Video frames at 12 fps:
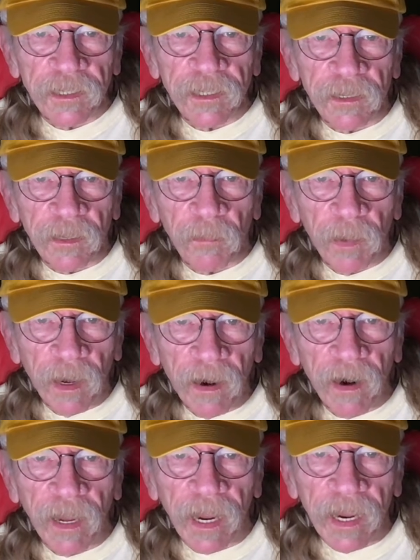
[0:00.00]
to the
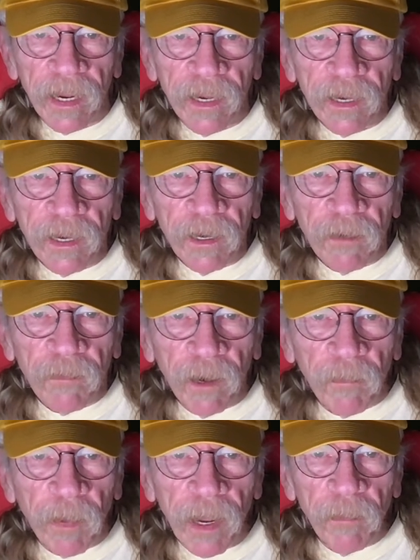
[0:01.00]
party,
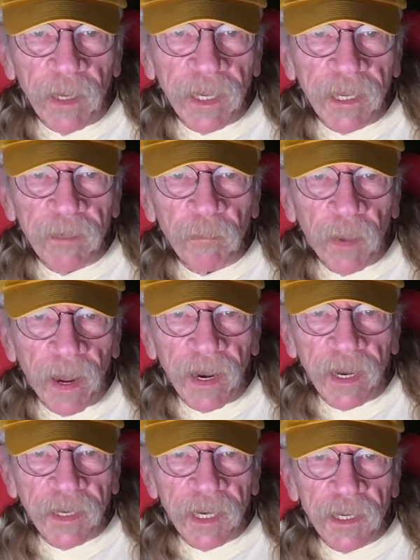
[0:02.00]
Republican
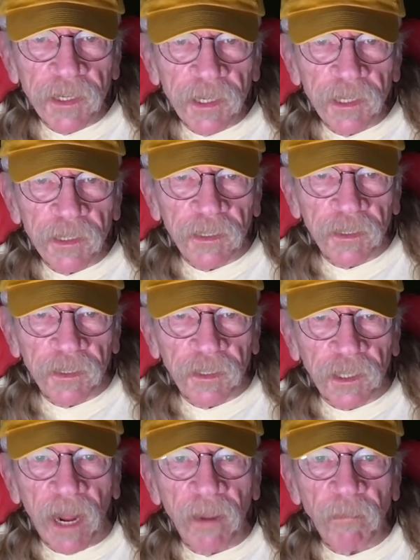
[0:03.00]
politicians
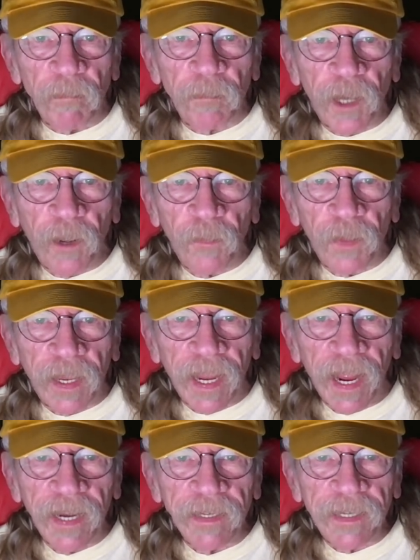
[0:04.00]
jumped on the
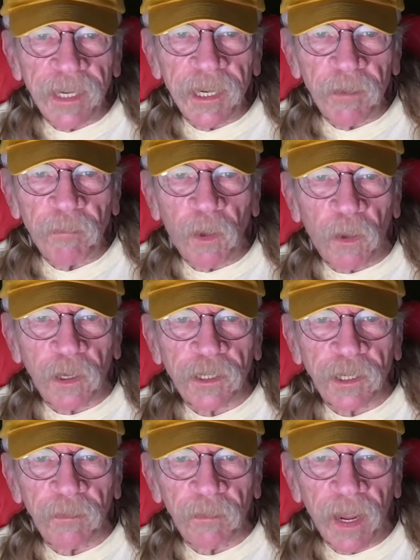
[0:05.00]

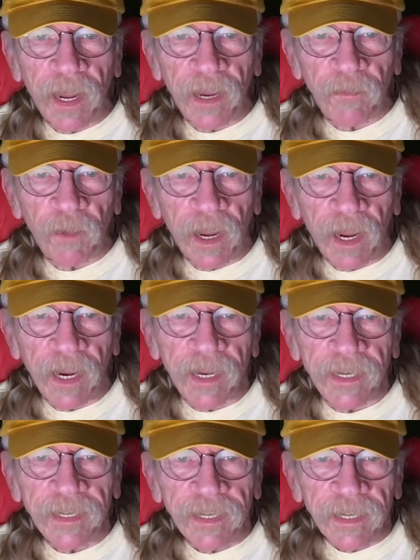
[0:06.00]
anti-abortion
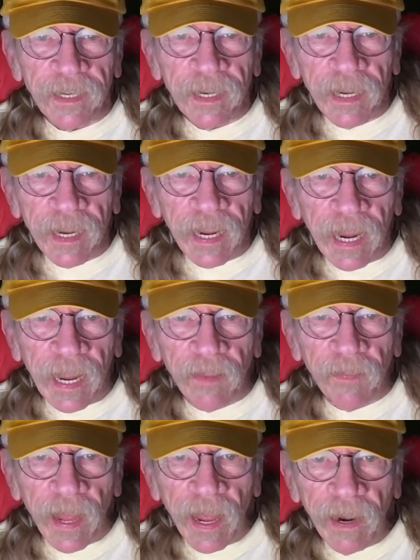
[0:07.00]
bandwagon,
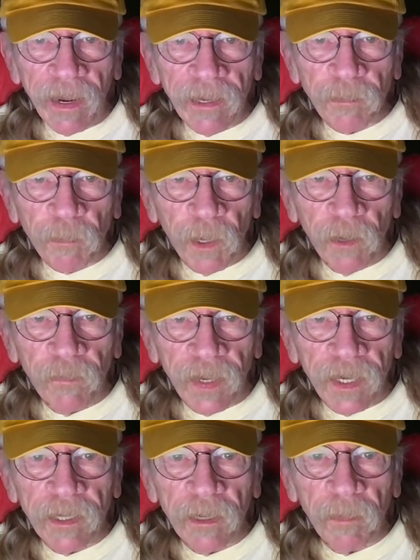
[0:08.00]
and that is
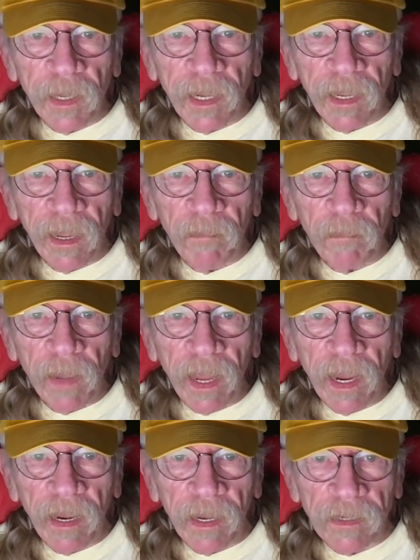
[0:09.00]
proving to be a
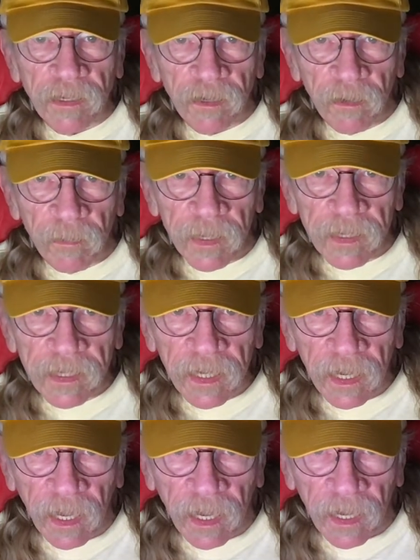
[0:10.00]
major
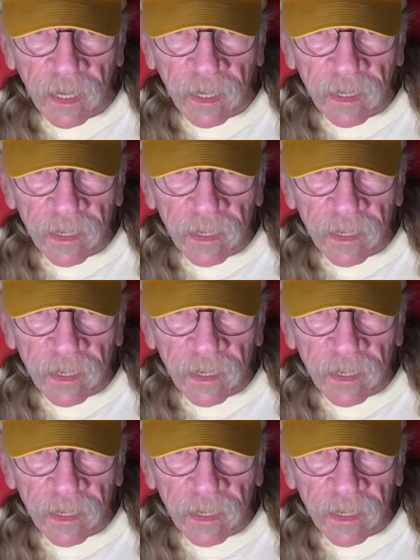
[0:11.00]
mistake.